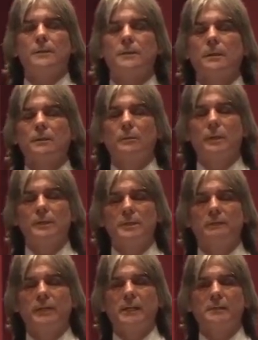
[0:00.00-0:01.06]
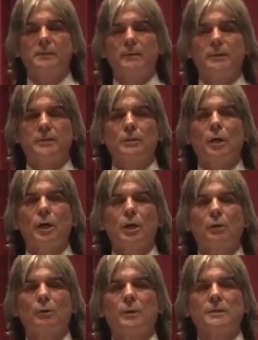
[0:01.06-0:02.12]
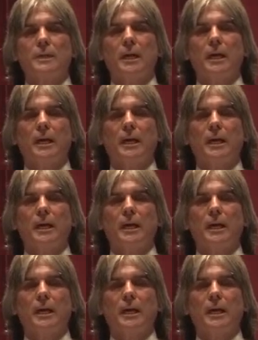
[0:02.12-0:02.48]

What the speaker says: So the question, if I get the question, it was,